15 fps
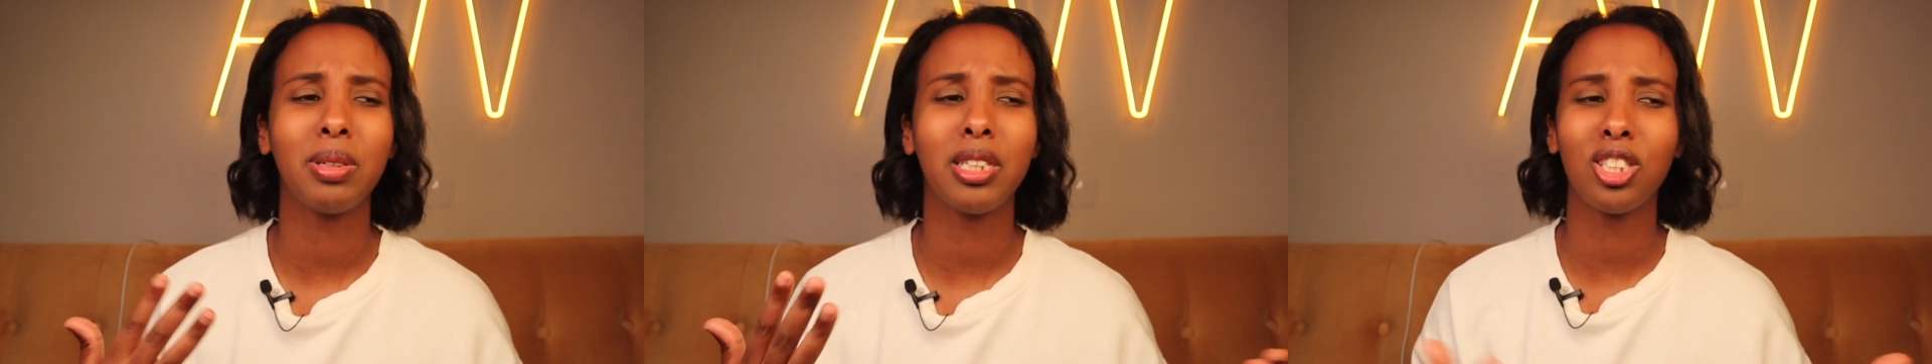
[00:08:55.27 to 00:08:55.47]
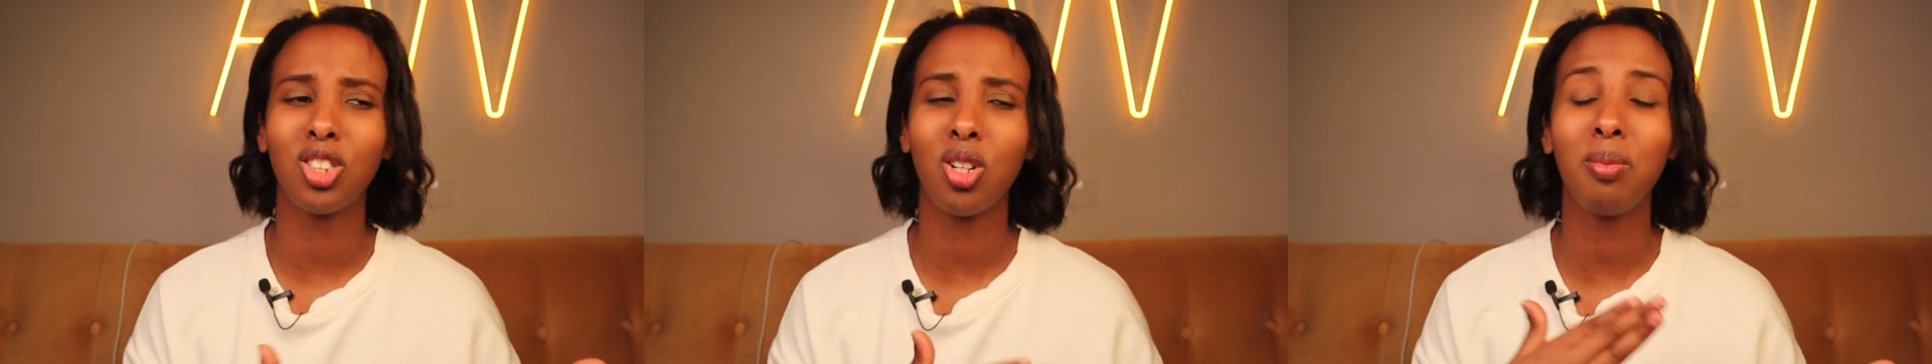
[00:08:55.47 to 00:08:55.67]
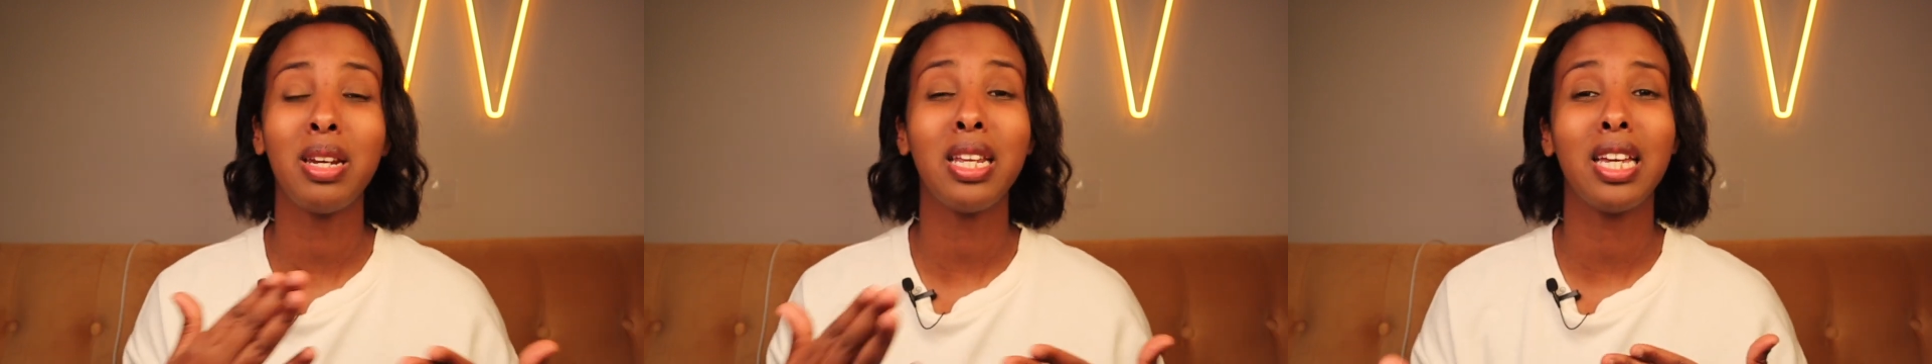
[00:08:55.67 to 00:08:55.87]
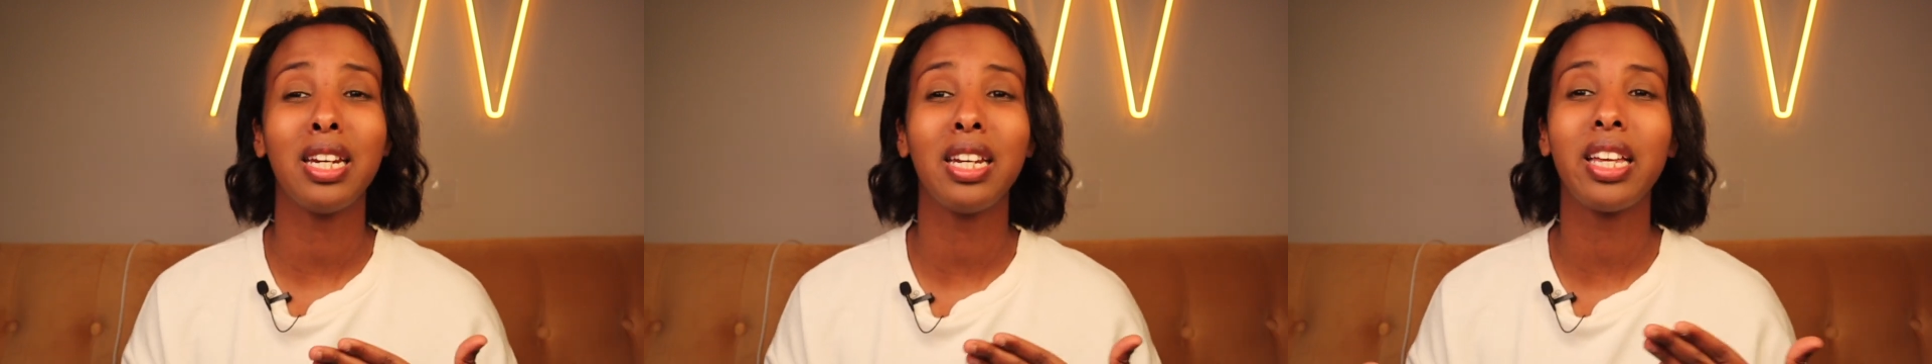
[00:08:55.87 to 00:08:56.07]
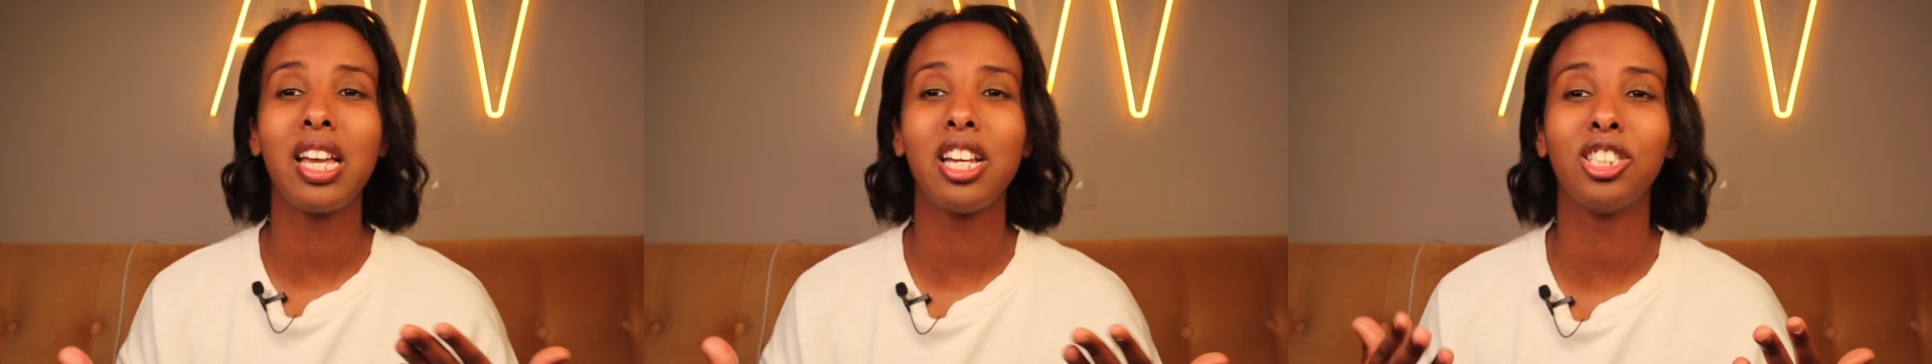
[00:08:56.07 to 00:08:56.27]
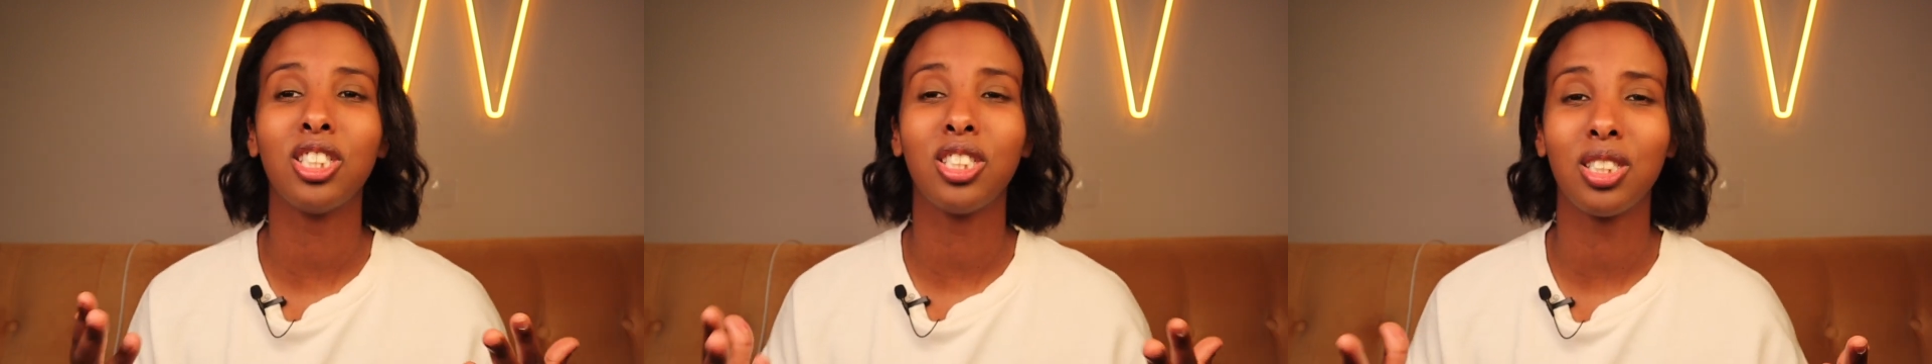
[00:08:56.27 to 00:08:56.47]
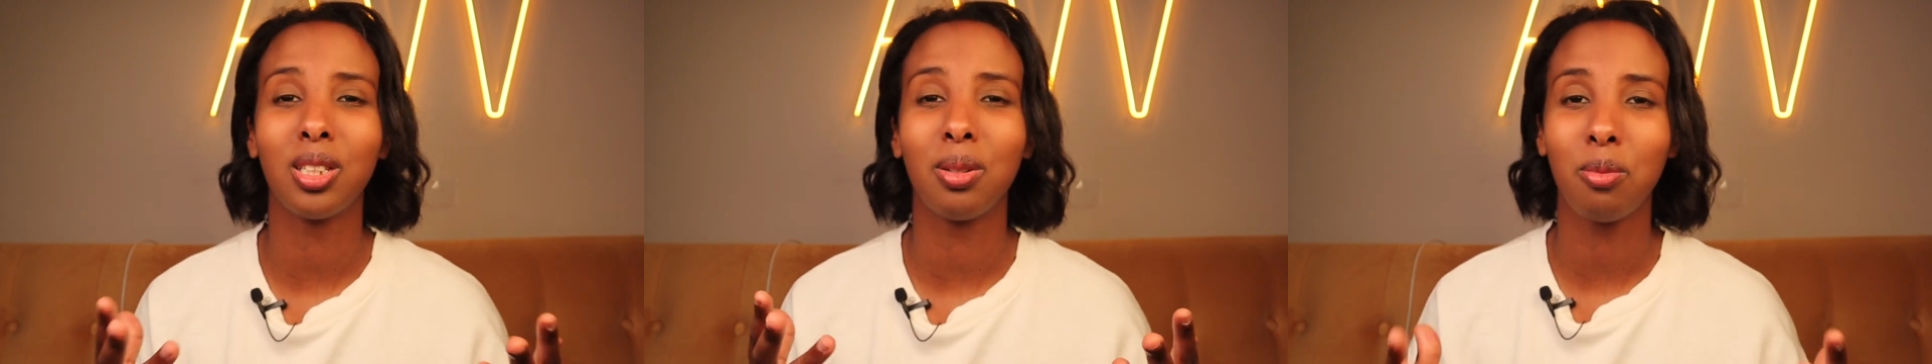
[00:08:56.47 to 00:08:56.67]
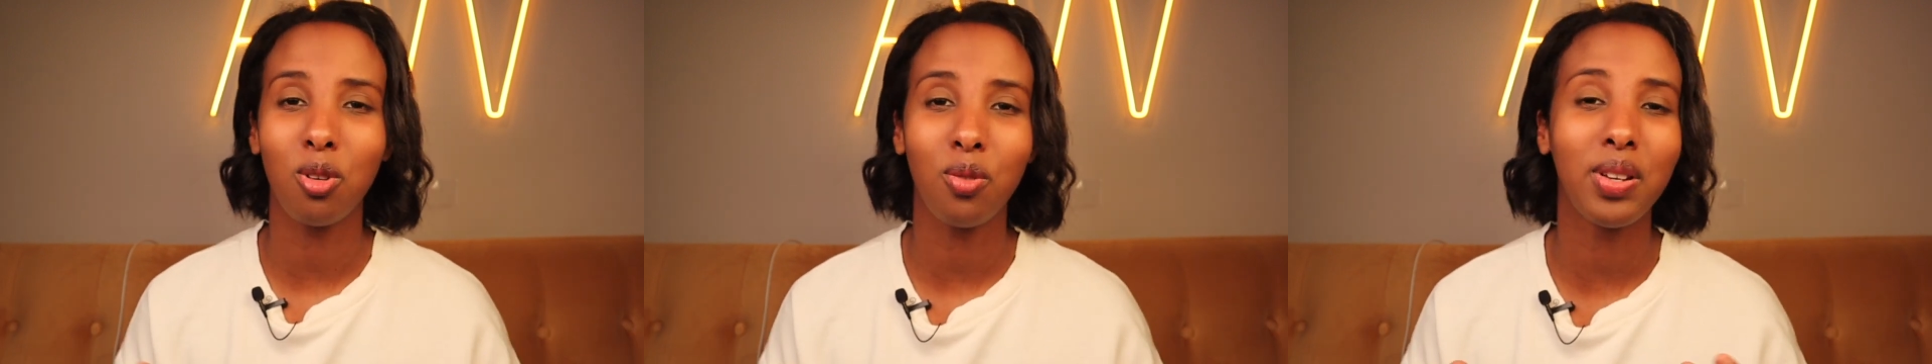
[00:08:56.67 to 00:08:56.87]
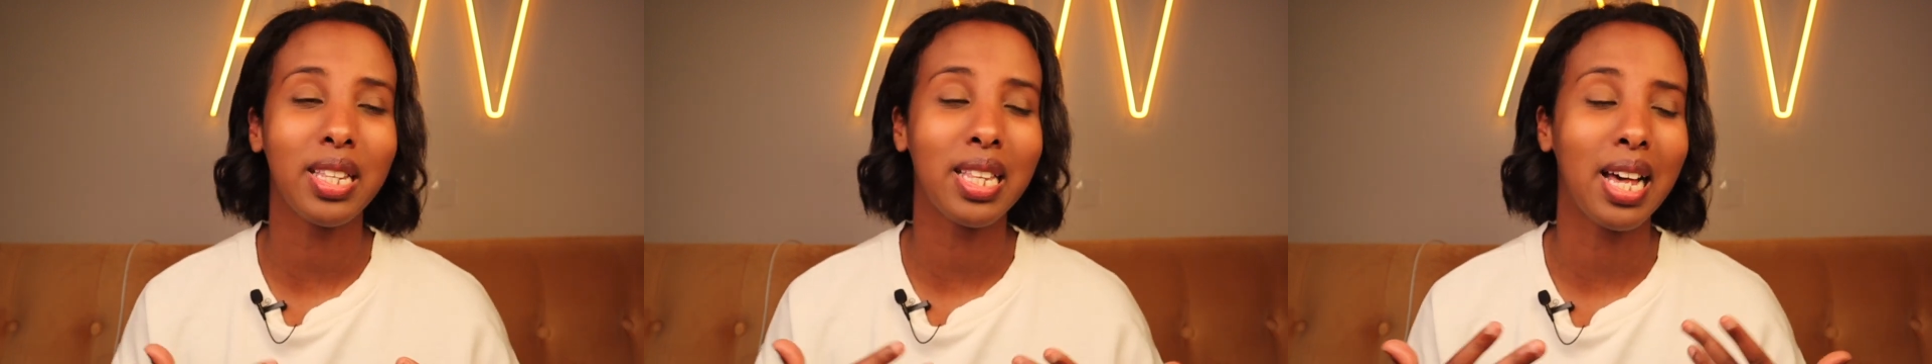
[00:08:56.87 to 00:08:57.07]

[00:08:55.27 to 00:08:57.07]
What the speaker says: but there's so many indications in the movie